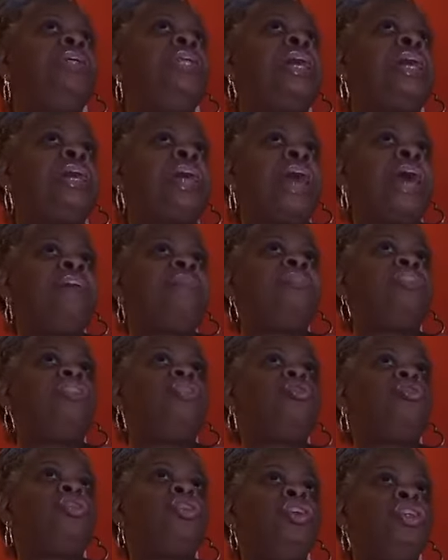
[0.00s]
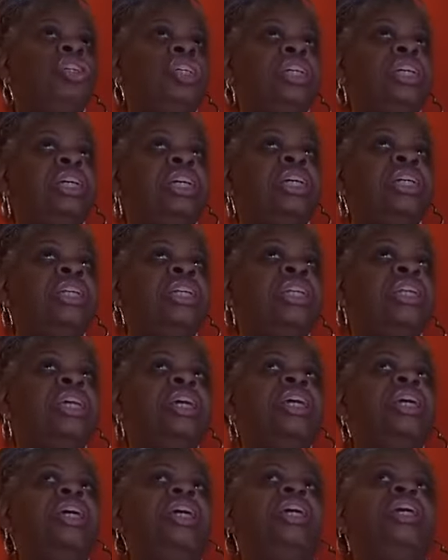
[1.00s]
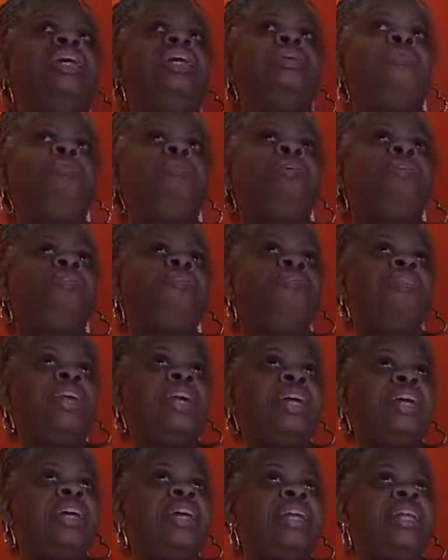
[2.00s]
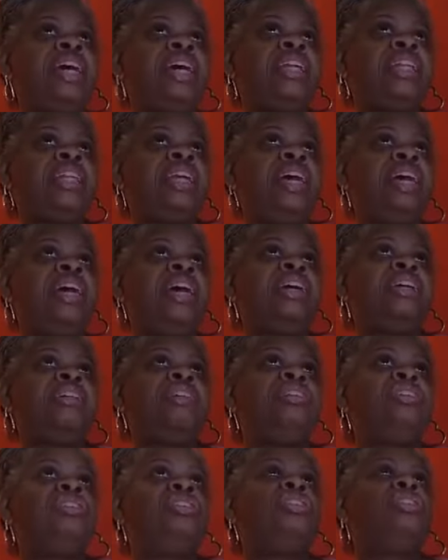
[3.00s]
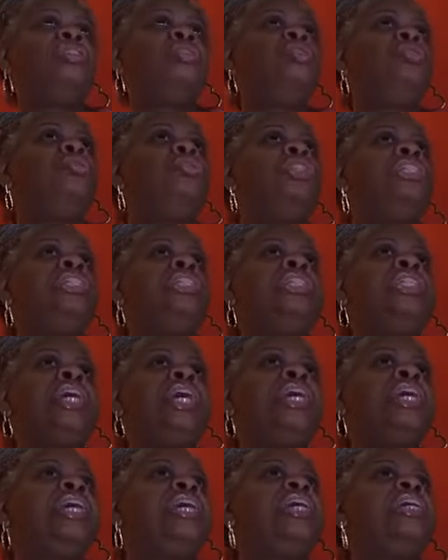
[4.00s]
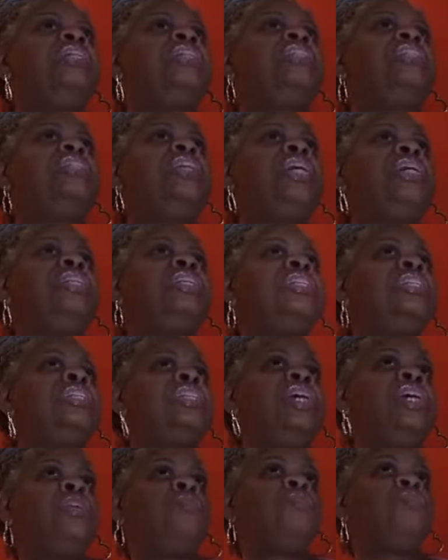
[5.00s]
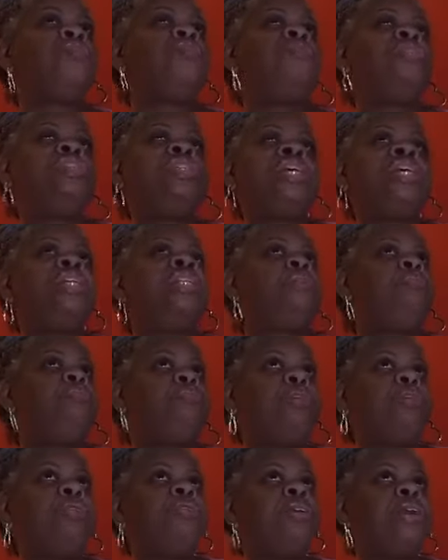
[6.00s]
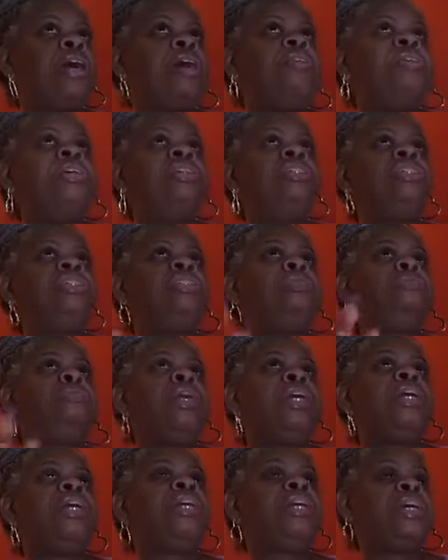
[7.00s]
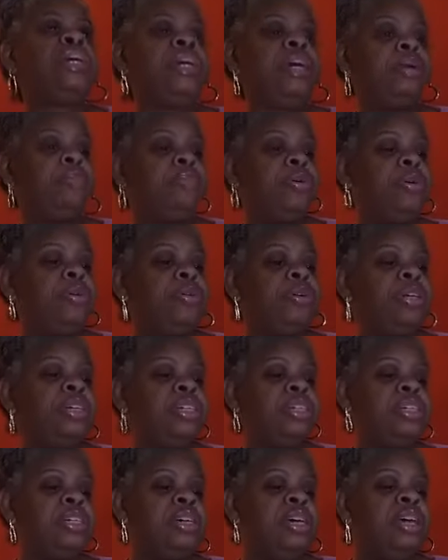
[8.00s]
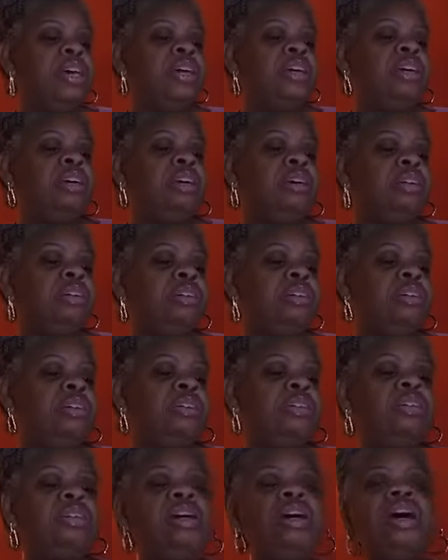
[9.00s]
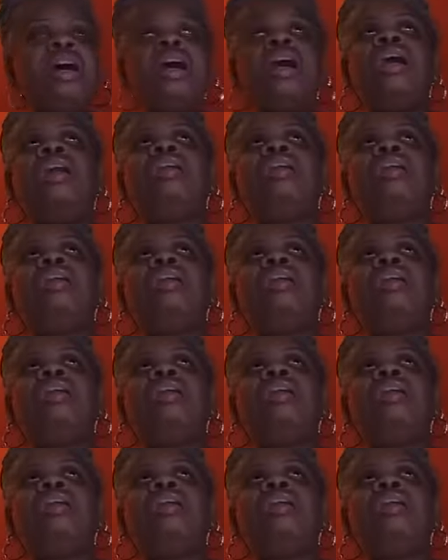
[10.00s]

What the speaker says: unless it has to be like after you cook it, it'll be flaky like that. So you just take it and take the skin off and take the bone out and just make it a hamburger.